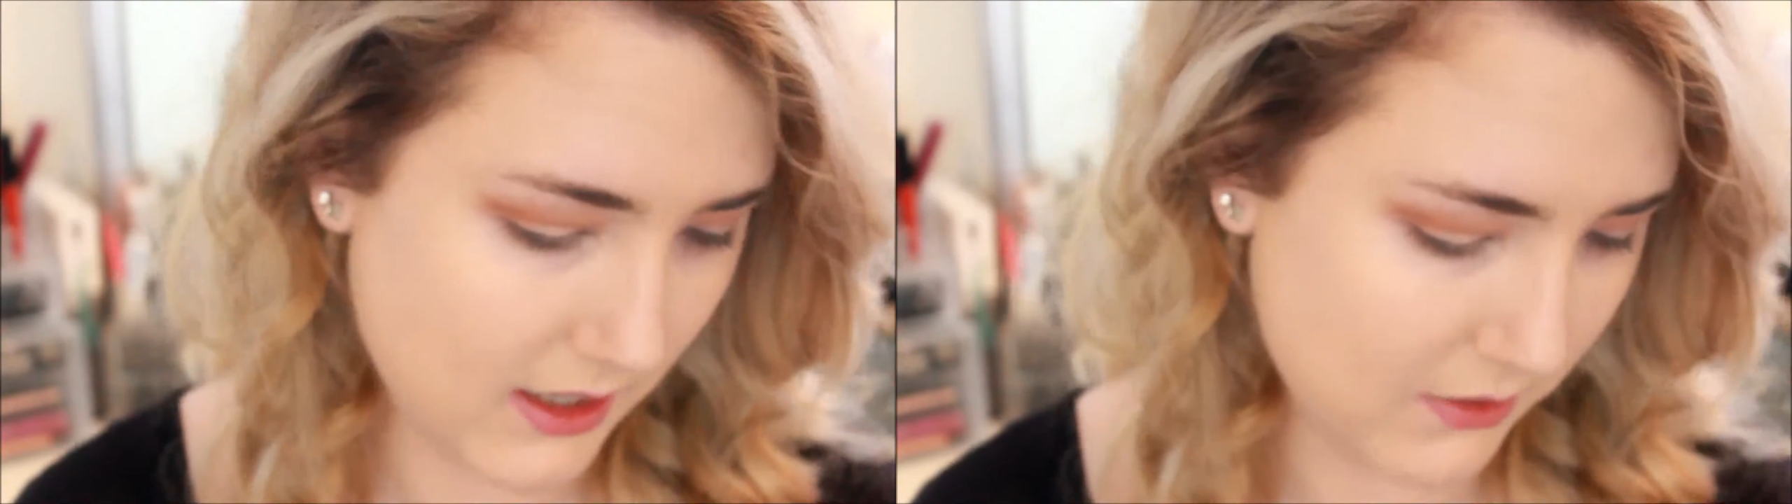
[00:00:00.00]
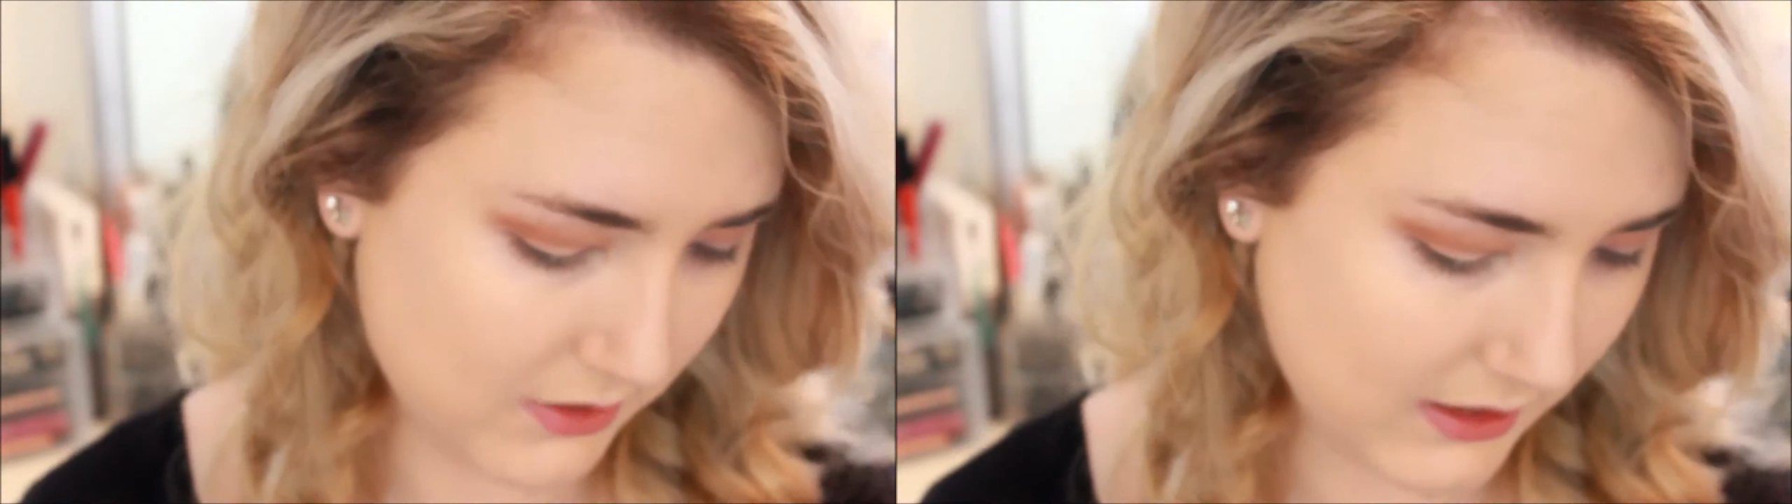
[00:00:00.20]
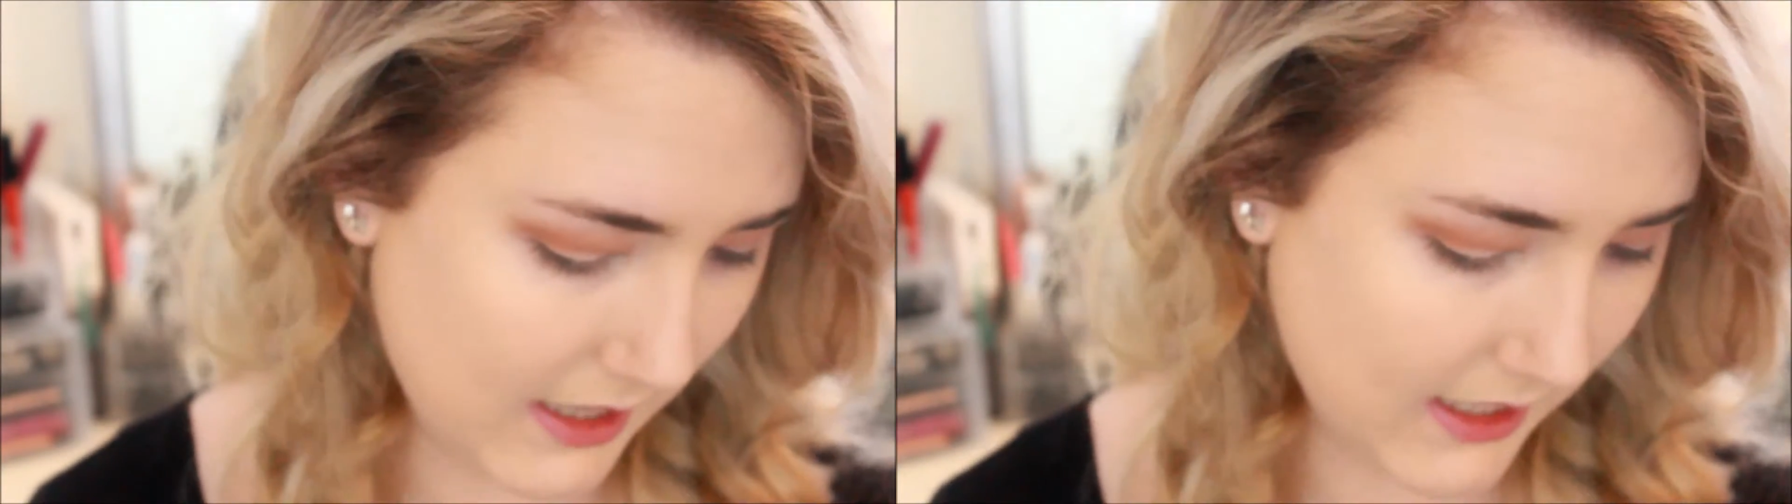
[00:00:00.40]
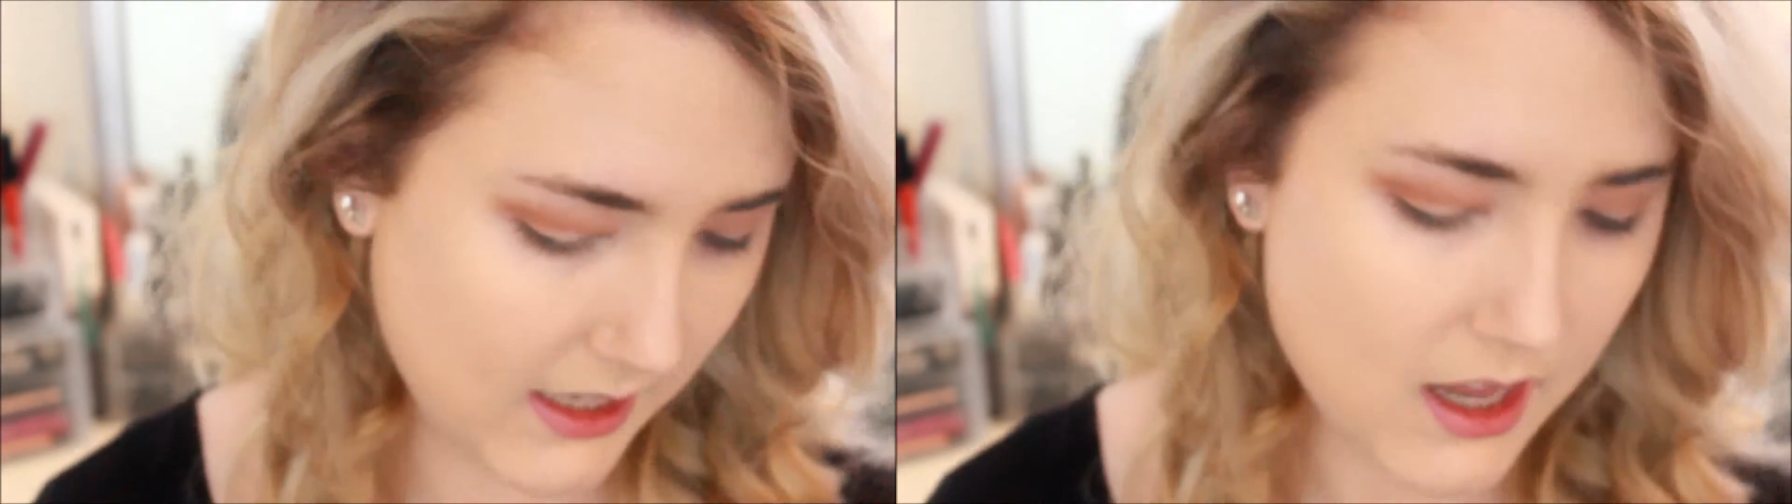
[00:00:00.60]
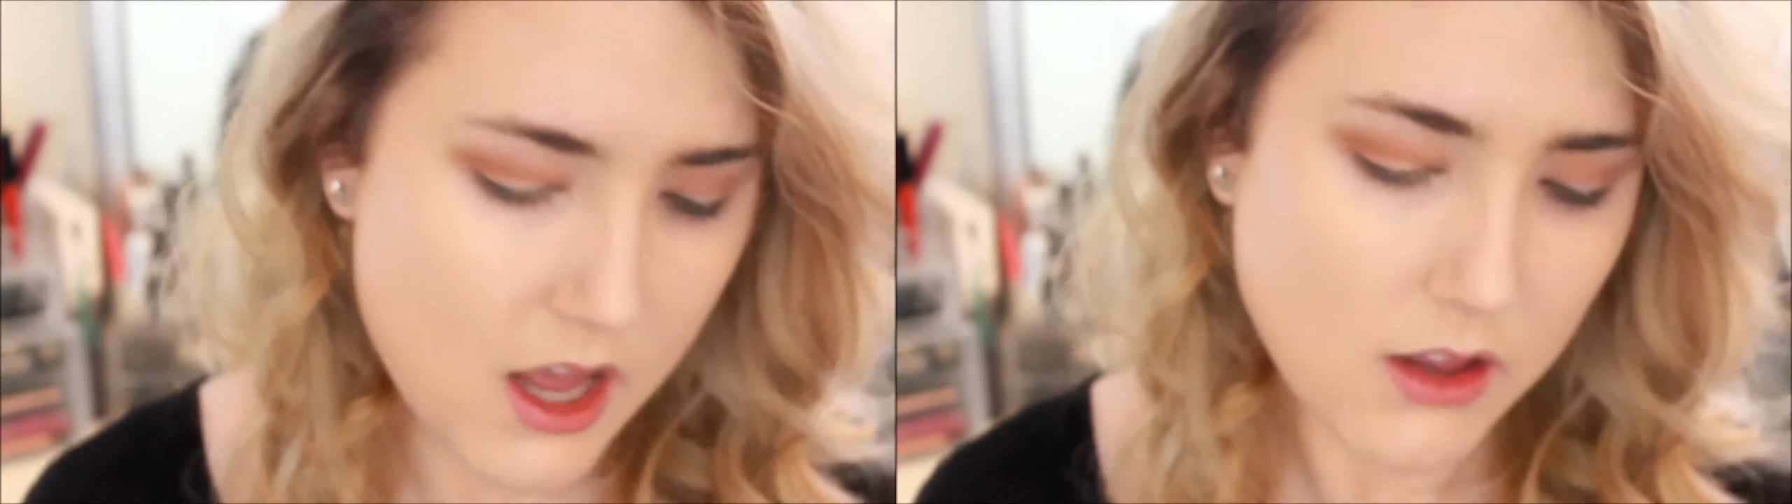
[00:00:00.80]
and I really like
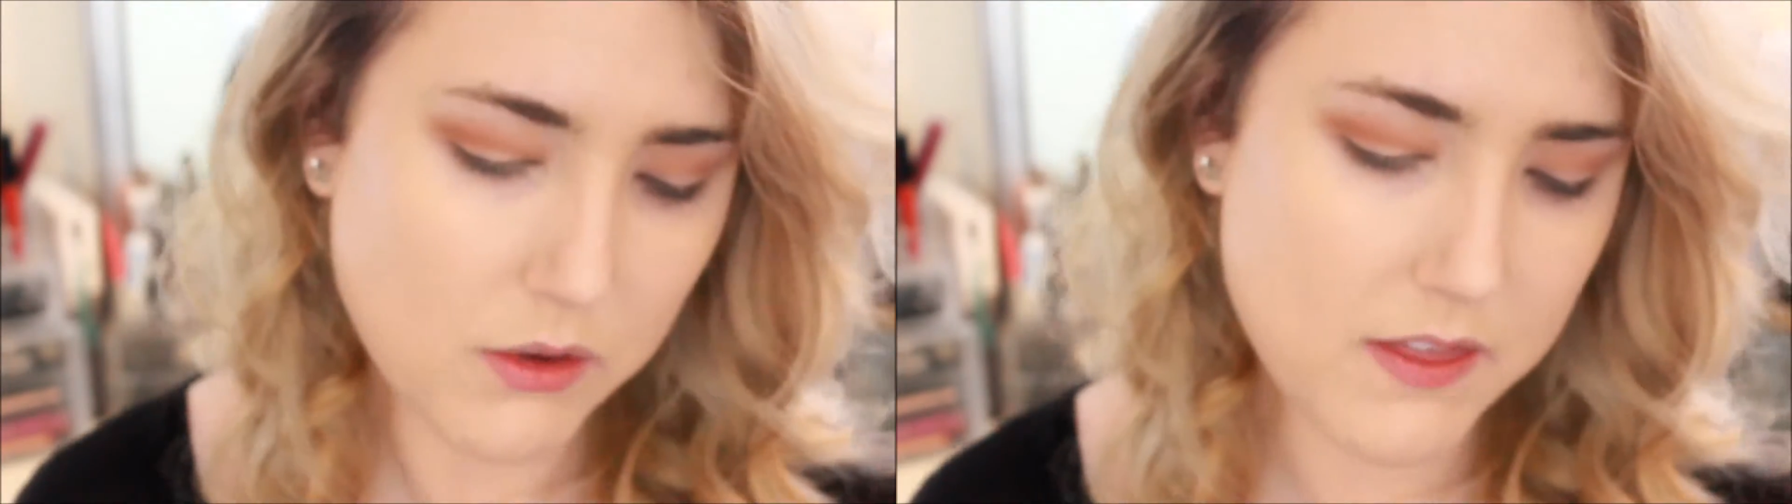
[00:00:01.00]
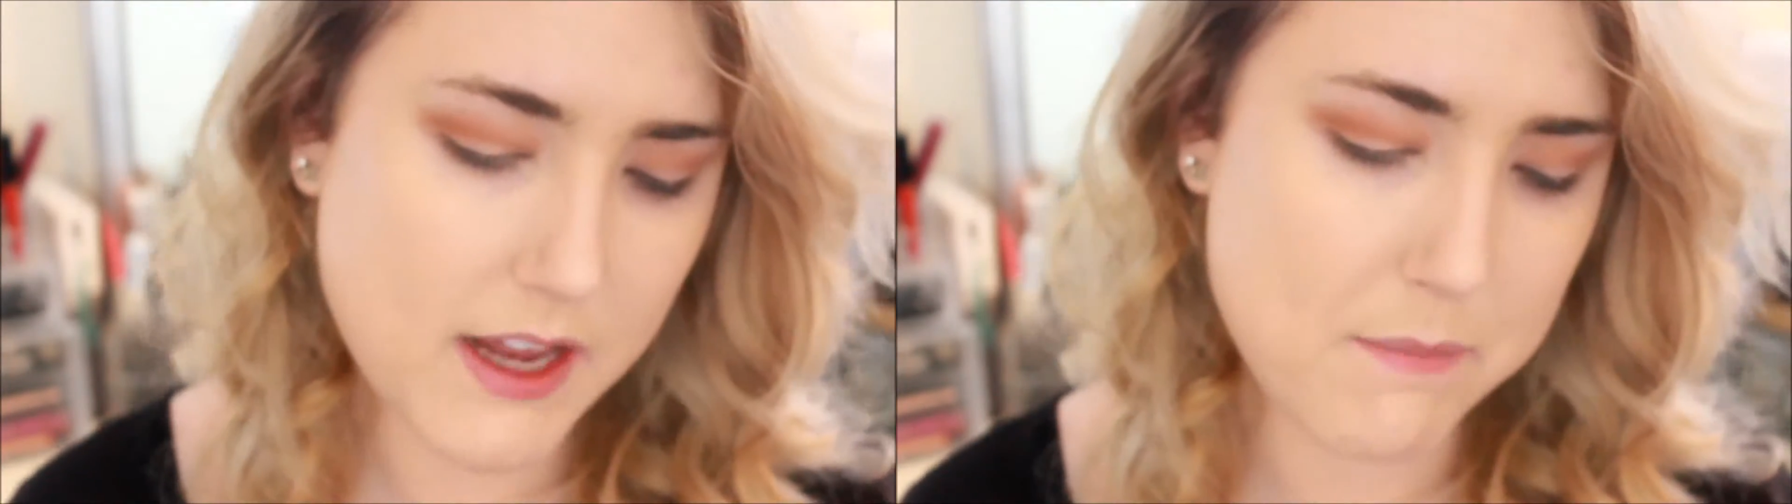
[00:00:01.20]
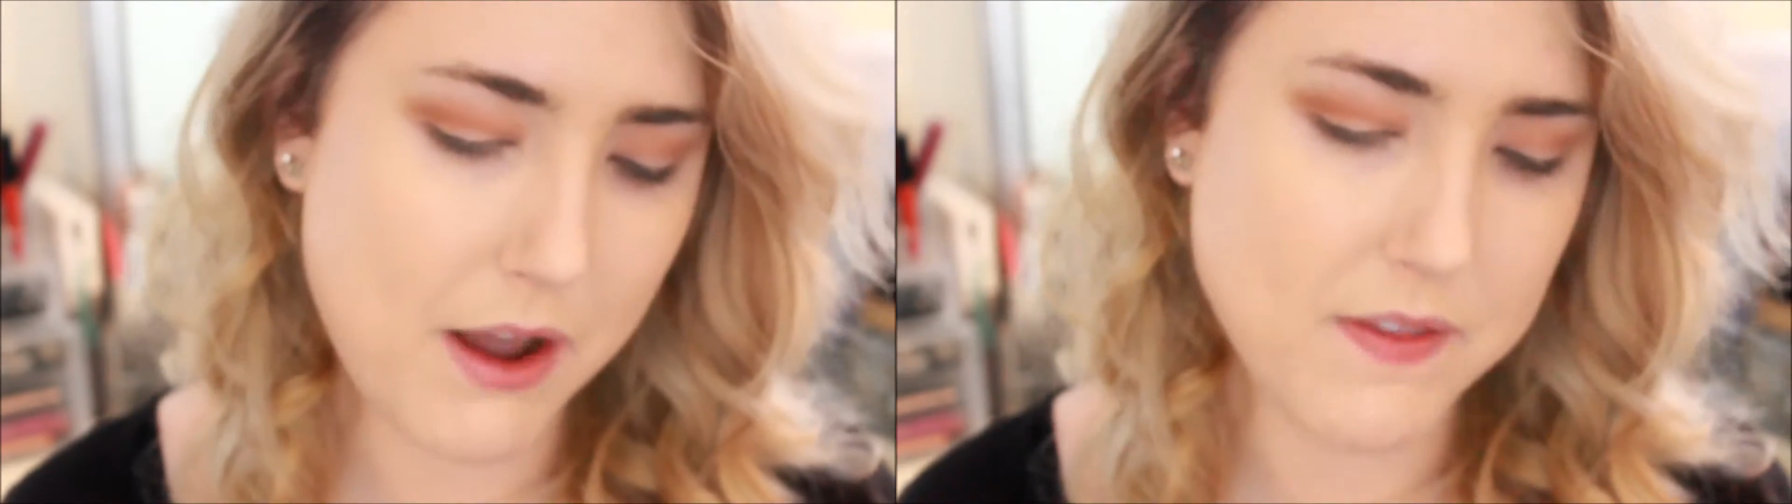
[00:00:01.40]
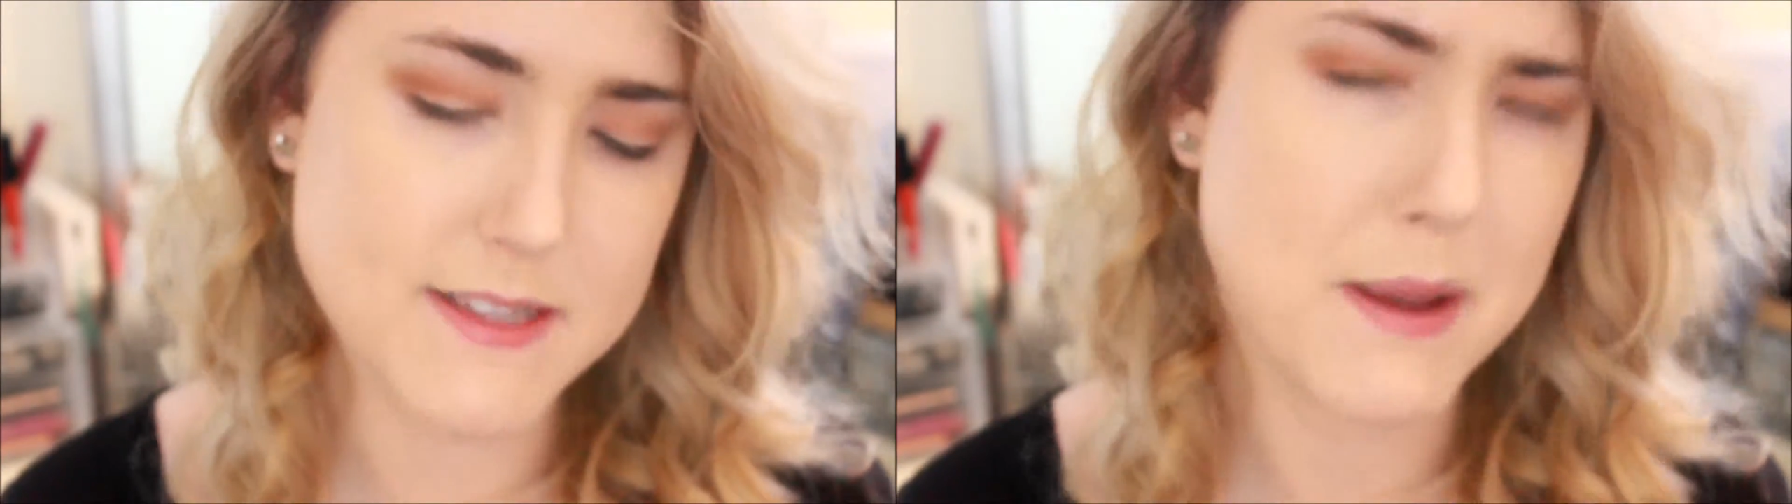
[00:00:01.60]
it. The only thing about this